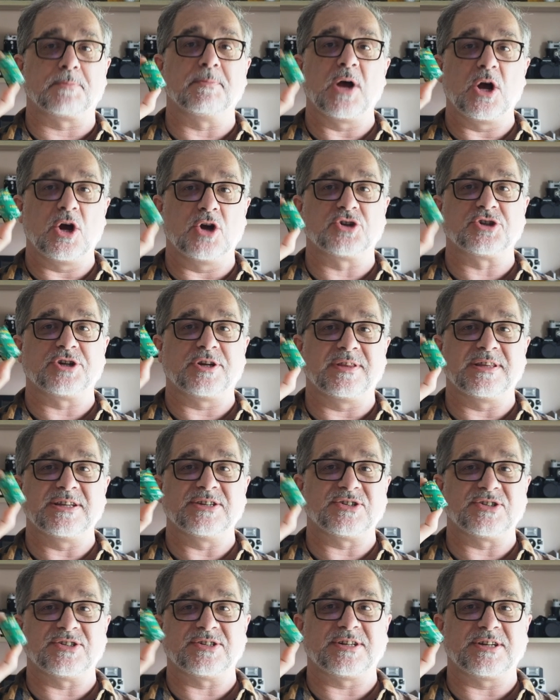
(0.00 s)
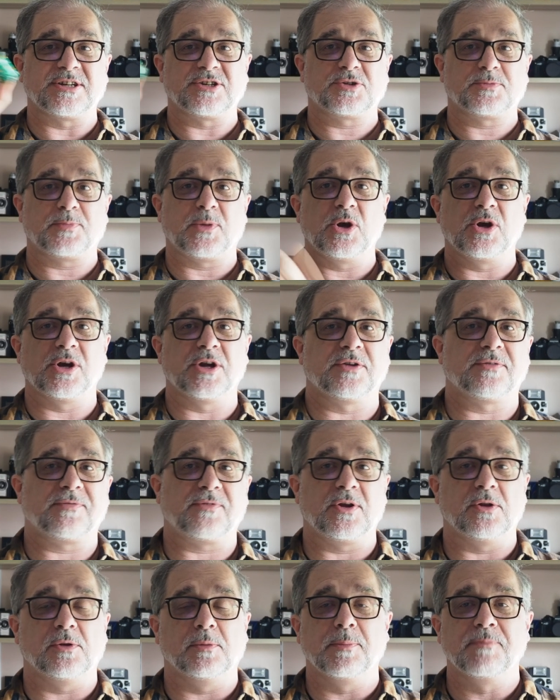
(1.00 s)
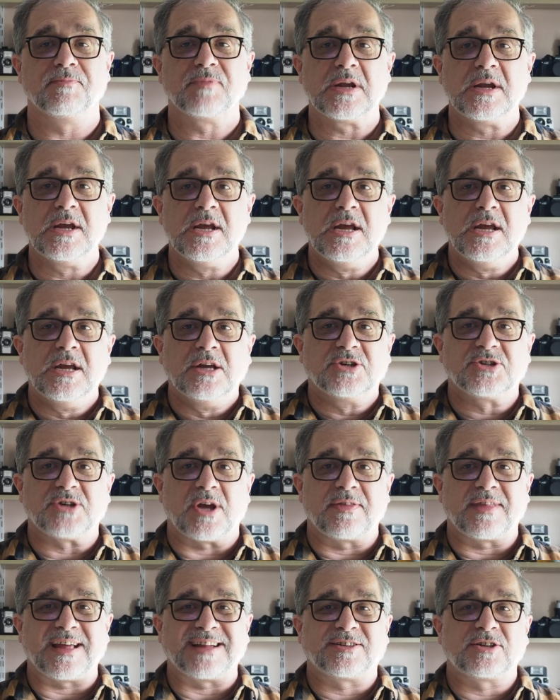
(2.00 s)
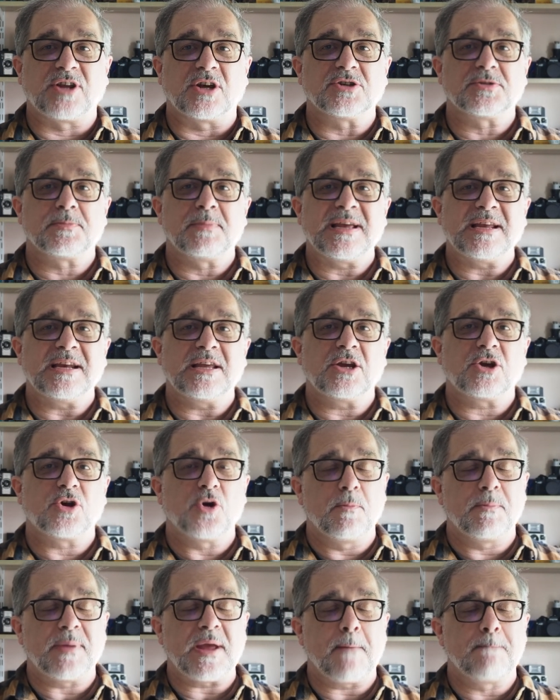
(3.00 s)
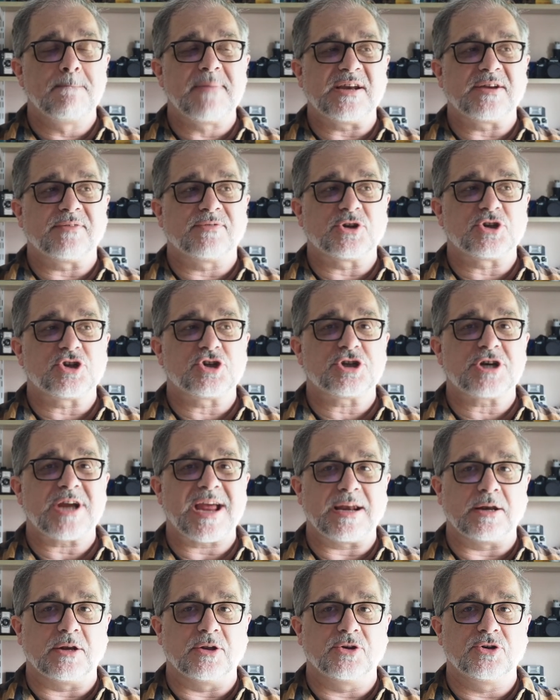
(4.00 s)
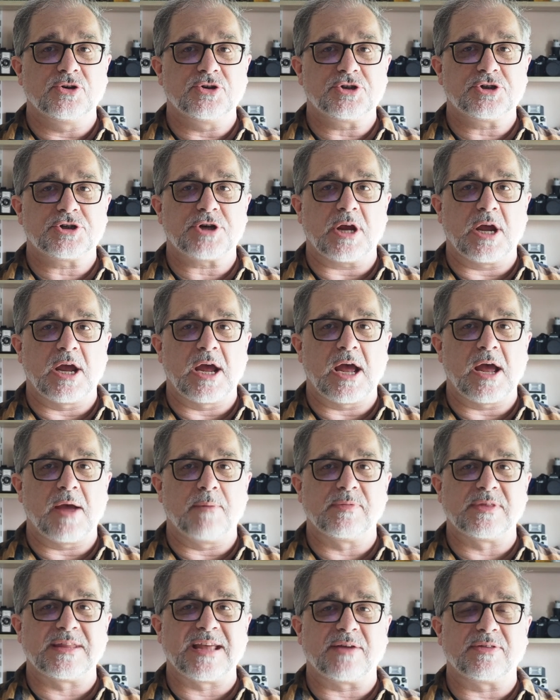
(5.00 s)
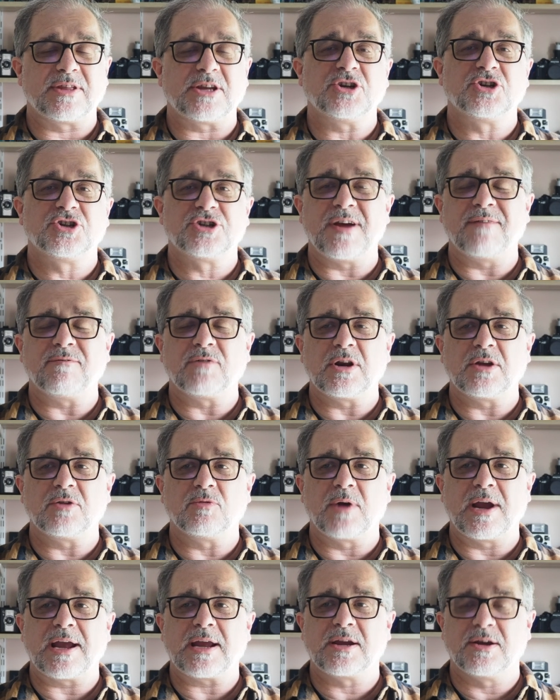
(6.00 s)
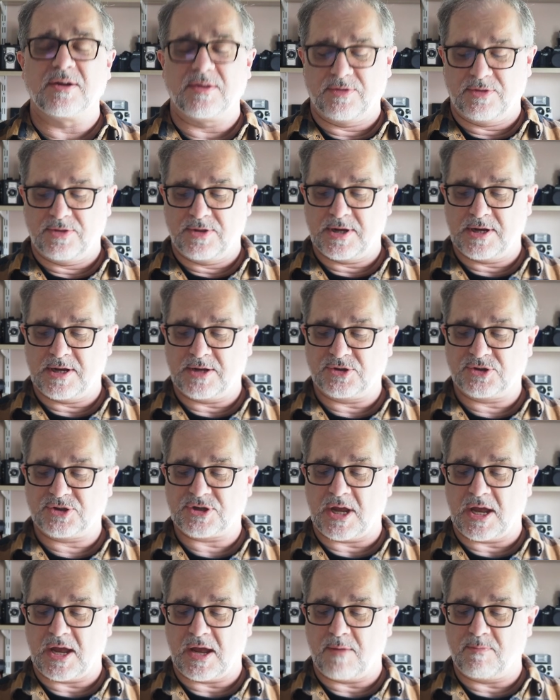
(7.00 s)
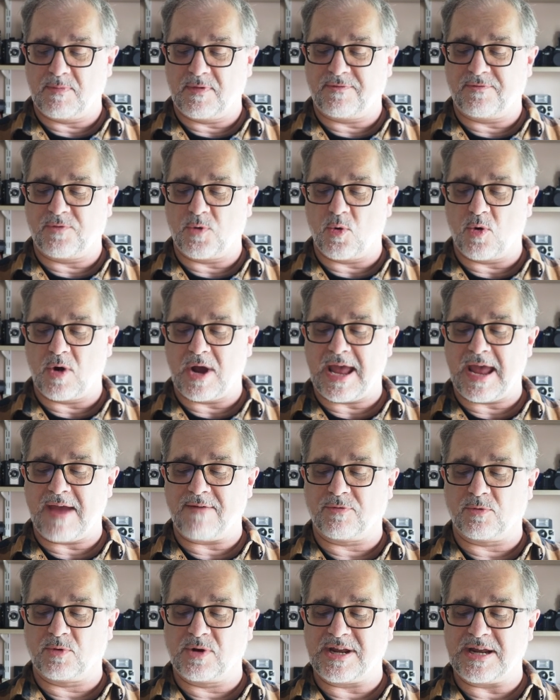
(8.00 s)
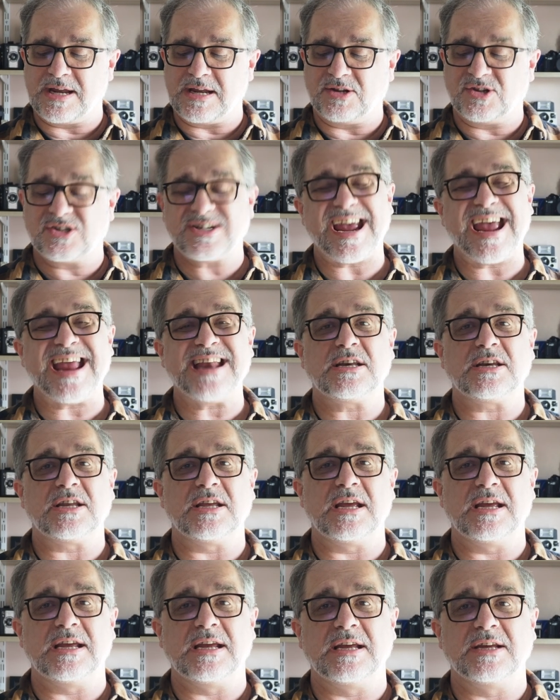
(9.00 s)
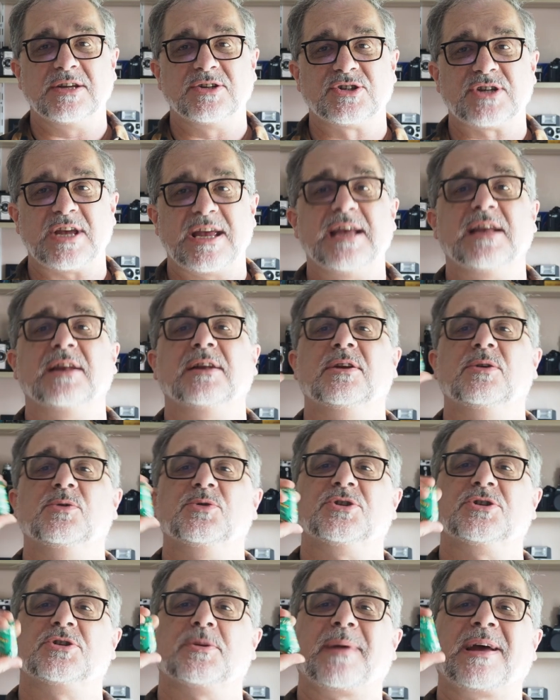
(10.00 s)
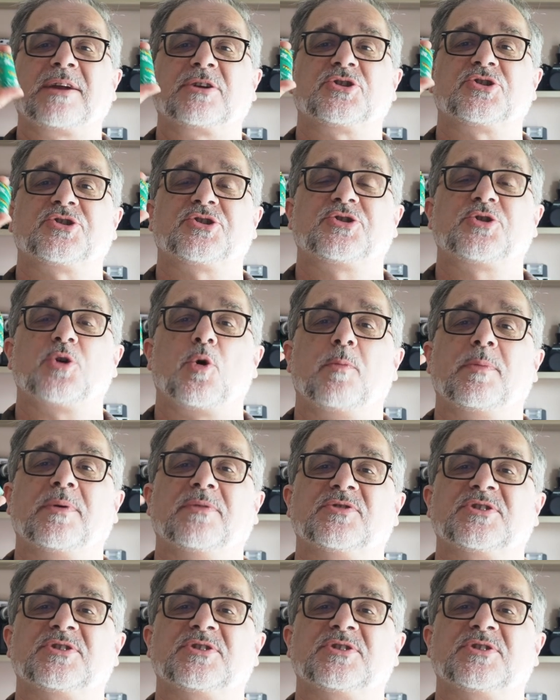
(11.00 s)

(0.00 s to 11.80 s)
margin this is expired film so that does mean it could be a bit of a challenge um, now they generally reckon that um, for every 10 years it loses about a stop of